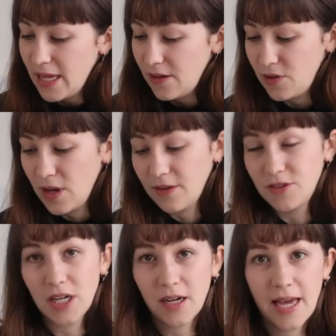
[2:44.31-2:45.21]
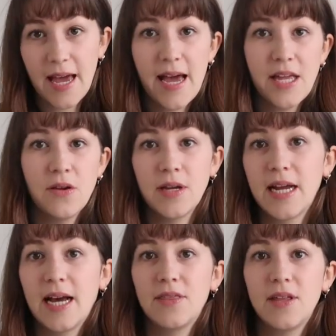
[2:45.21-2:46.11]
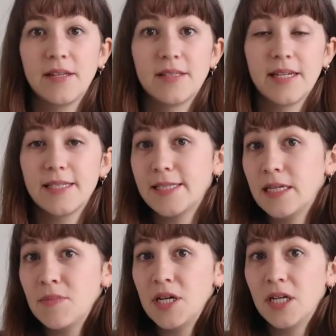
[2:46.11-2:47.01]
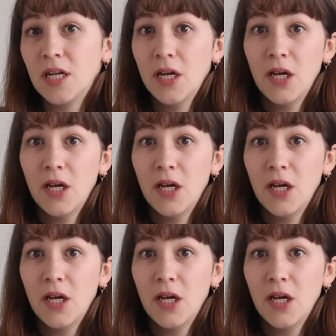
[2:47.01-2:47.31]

If you have darker hair, you can add things like cinnamon,